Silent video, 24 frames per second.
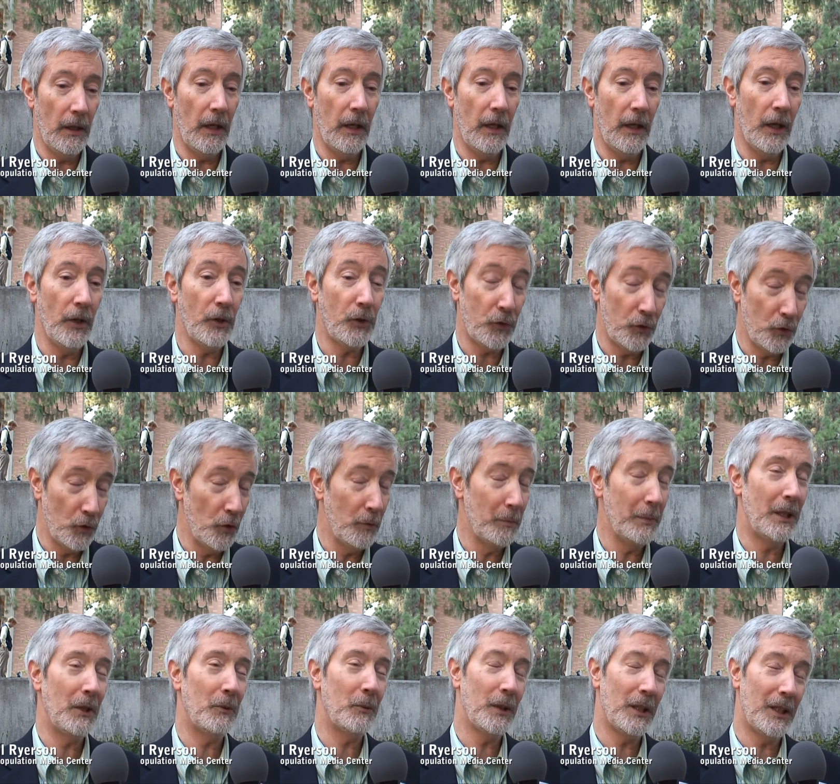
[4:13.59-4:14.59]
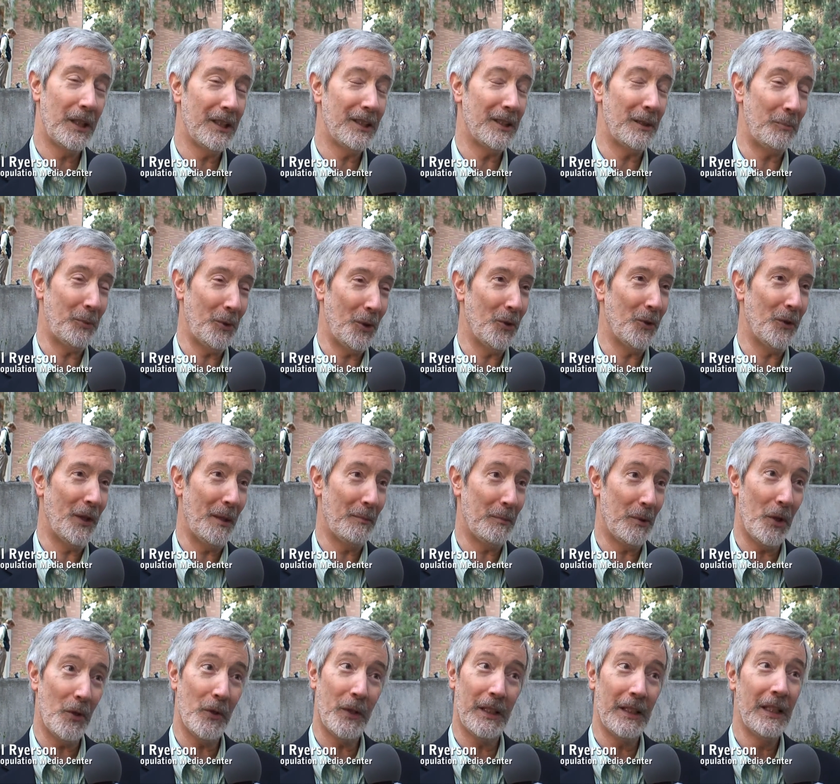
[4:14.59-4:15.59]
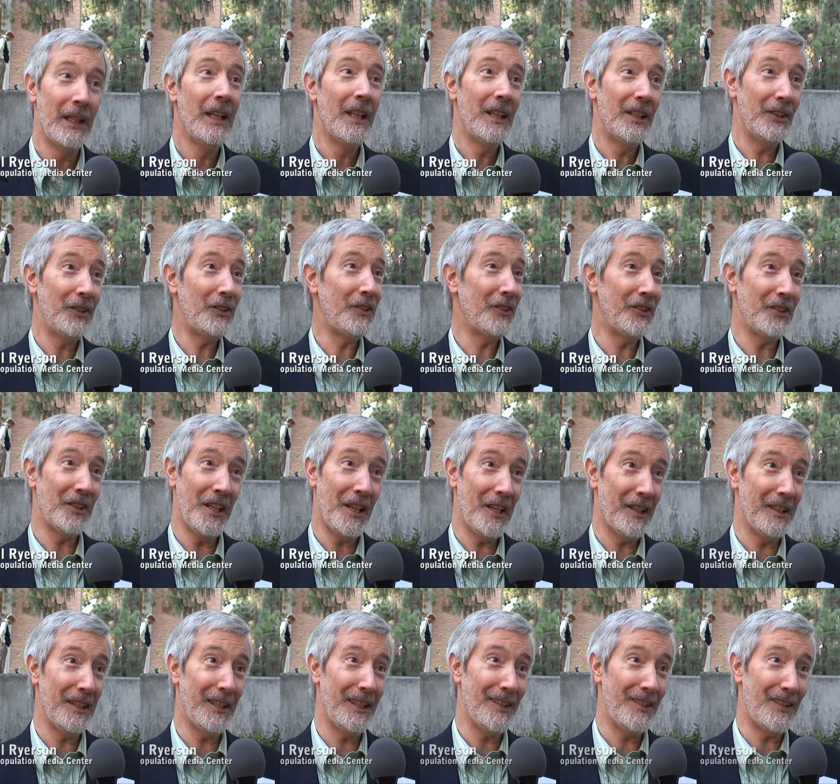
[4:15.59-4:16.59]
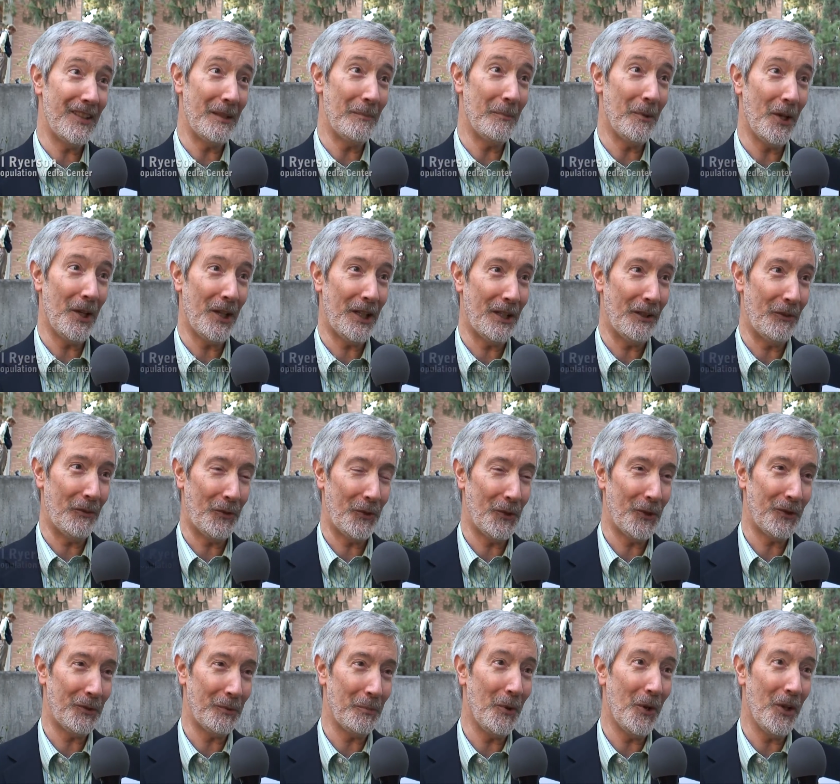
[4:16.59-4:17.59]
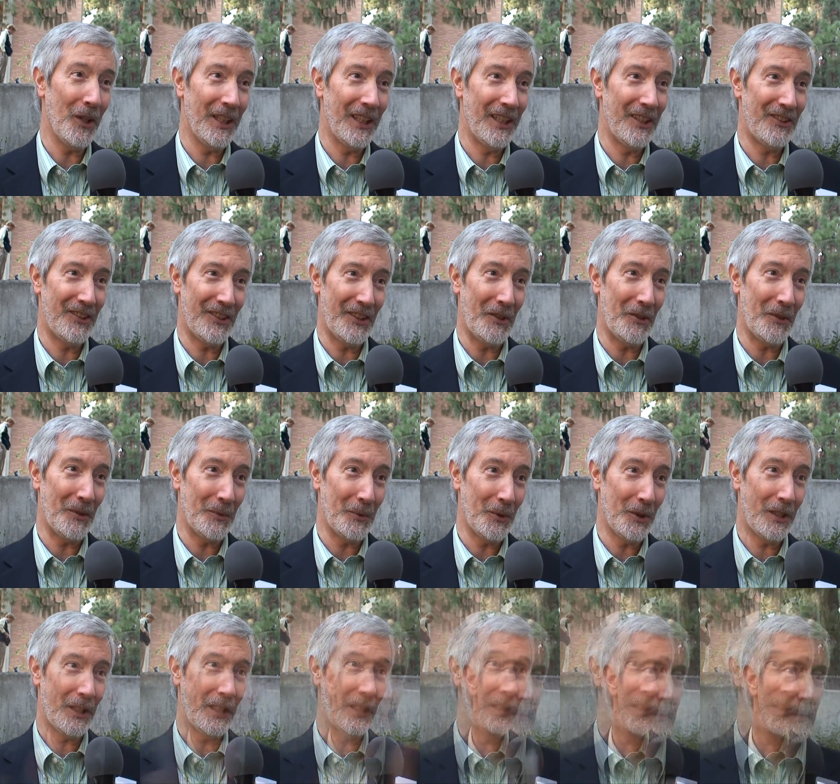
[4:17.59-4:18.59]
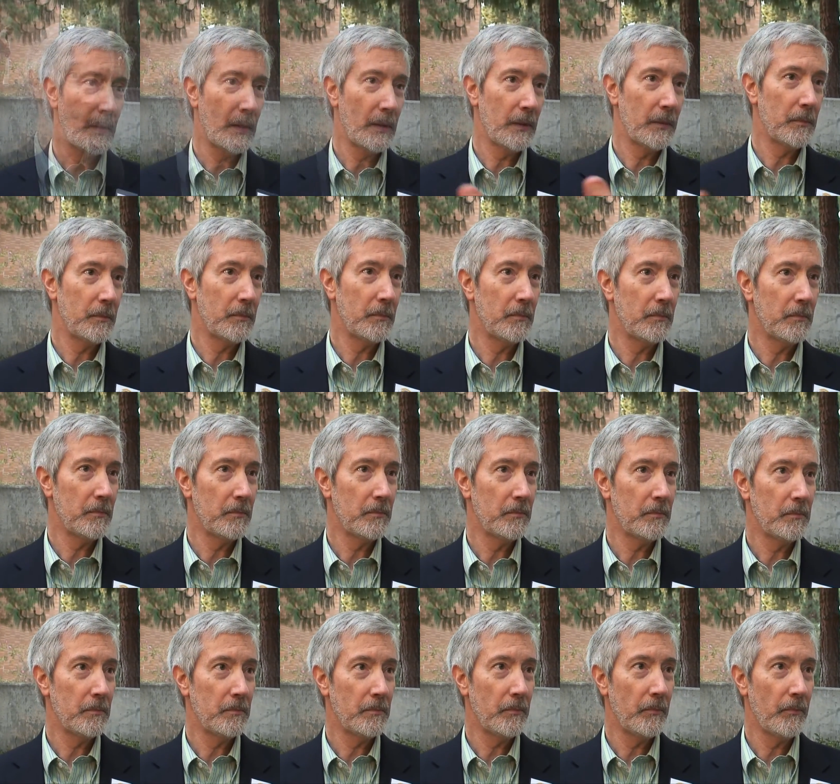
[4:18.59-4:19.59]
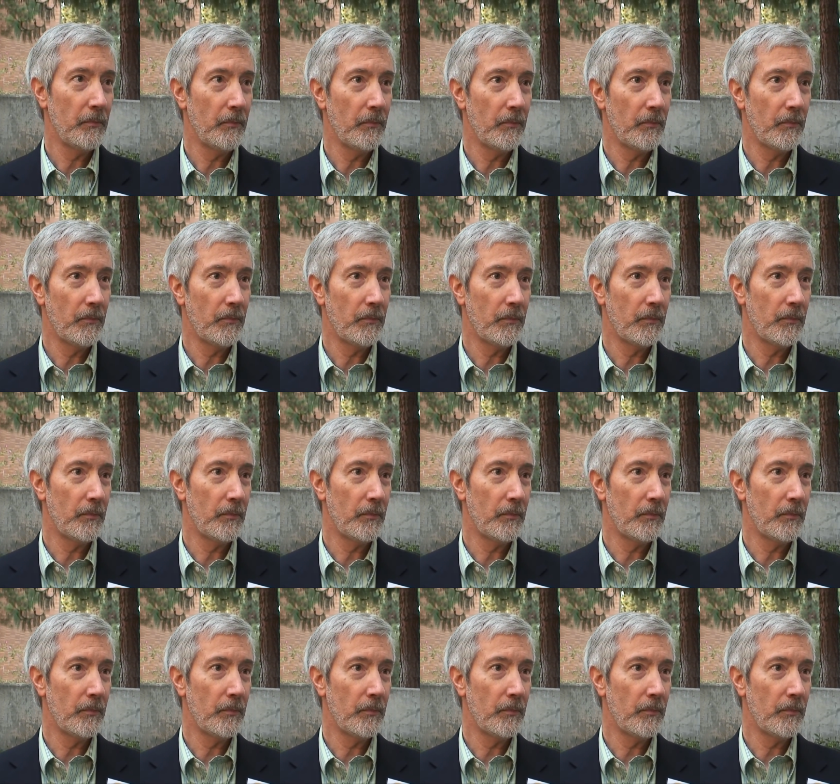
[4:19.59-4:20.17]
assuming we get the program going. This is not an easy market for a small NGO to work in. Where do you see the future of